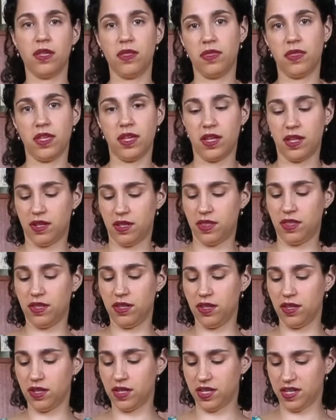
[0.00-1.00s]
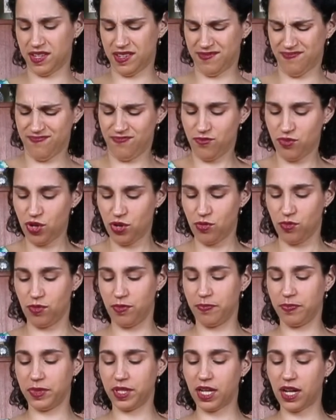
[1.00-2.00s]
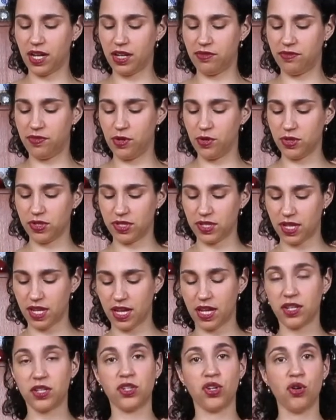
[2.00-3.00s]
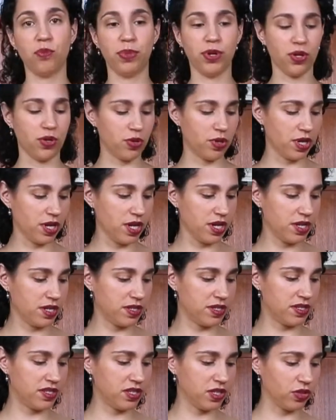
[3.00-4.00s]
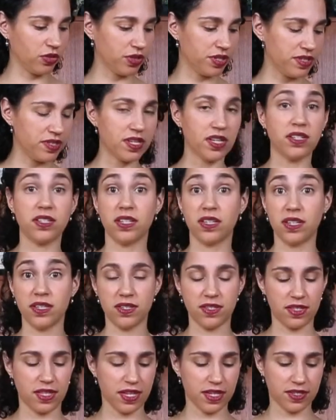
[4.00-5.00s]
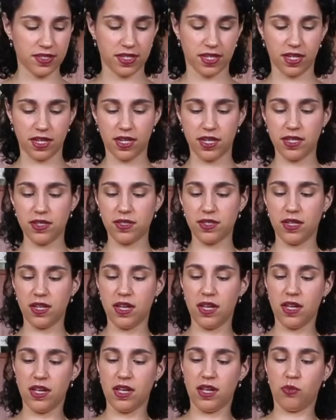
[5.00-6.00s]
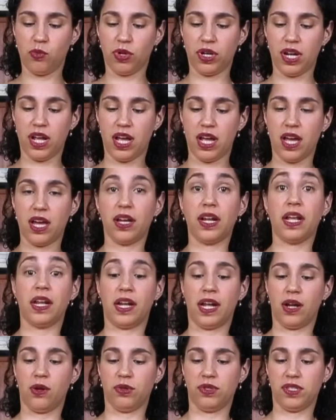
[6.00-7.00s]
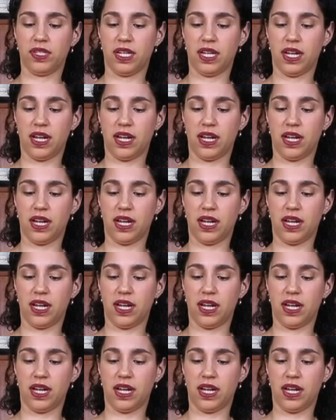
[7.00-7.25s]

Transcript: that the kind folks at Topo Distillery sent to us. Thanks, guys. We're gonna add 1.5 ounces.